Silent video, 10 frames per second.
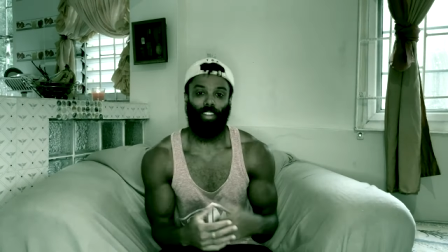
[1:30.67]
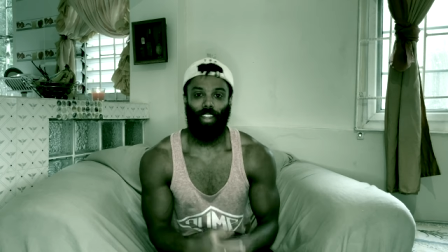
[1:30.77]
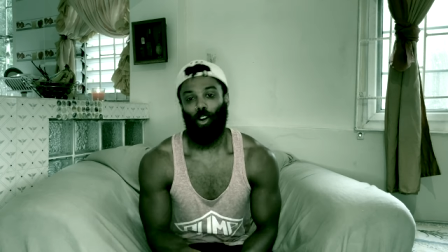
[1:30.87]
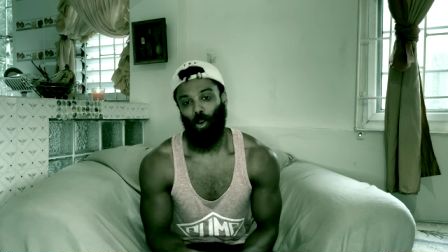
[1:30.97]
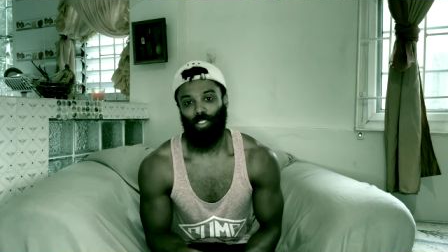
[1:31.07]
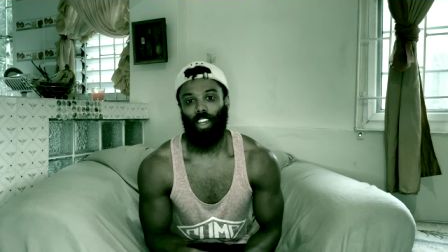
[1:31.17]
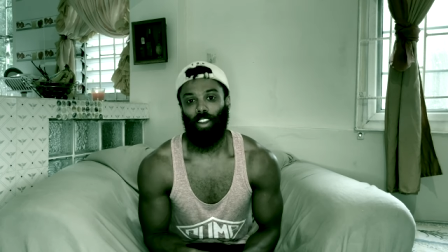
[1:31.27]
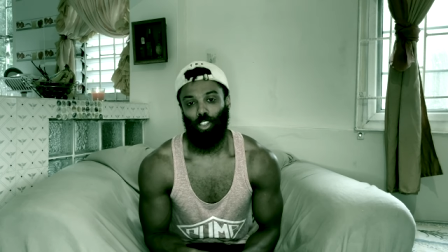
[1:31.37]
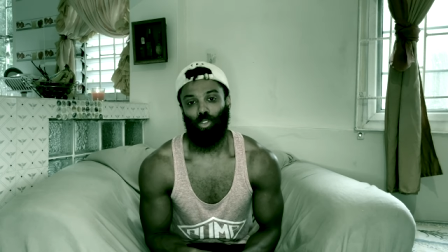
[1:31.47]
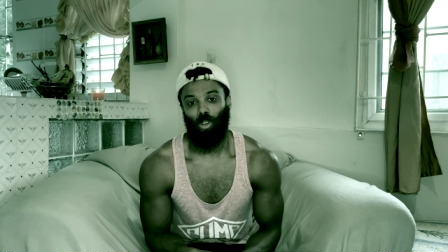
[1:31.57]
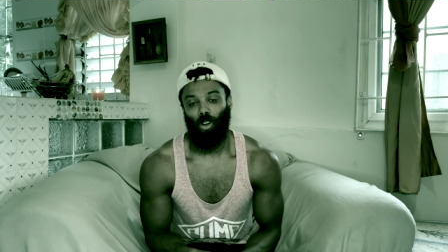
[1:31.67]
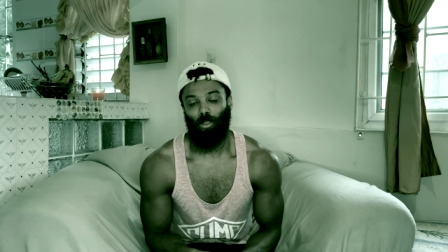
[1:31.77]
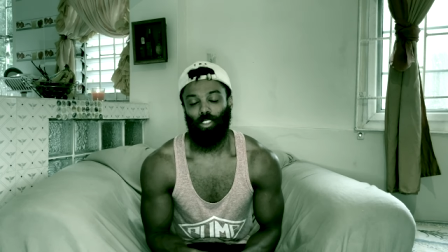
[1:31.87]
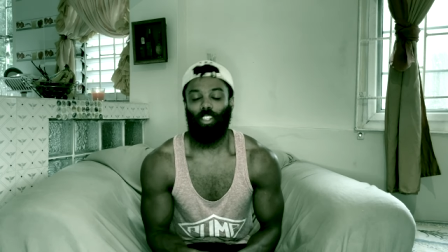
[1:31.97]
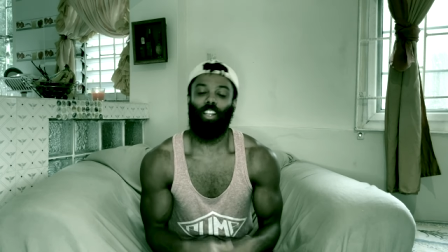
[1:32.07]
that whole entire intro
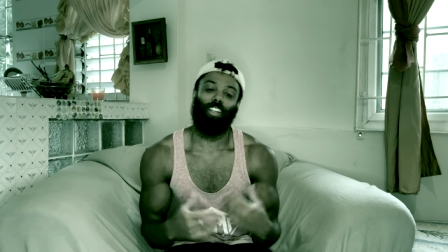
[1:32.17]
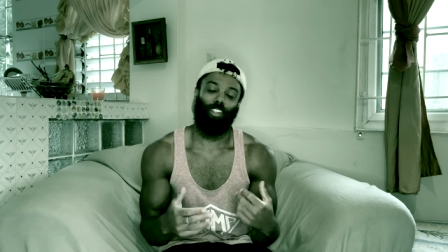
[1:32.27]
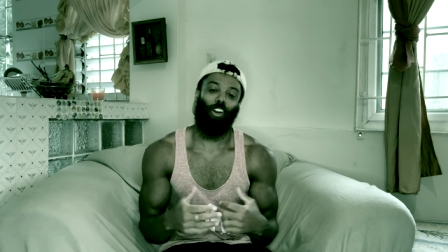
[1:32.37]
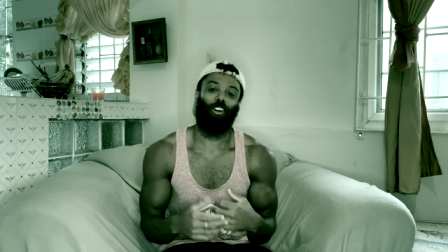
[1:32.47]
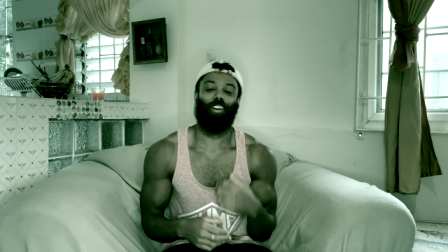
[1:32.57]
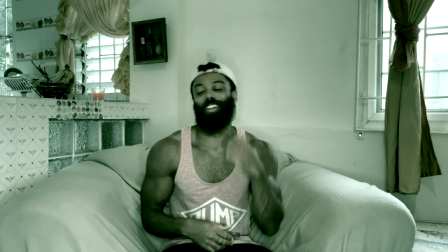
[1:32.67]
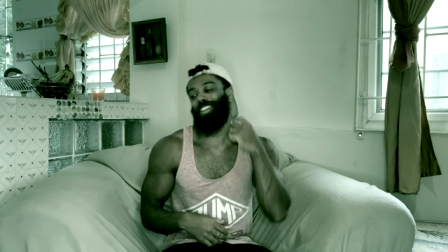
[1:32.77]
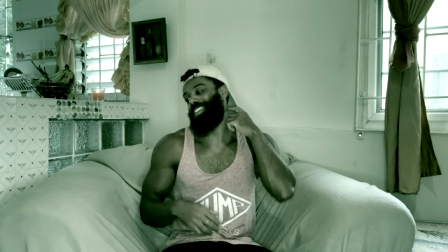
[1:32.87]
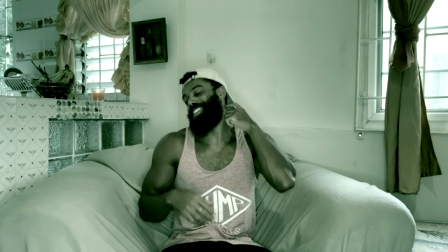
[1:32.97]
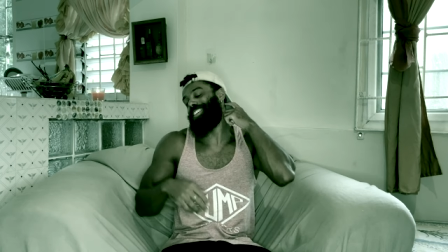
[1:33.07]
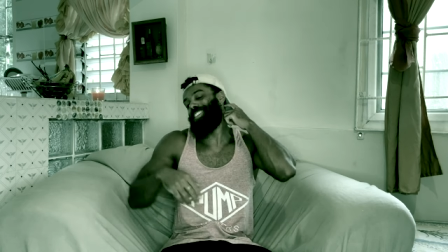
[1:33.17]
over, y'all, uh,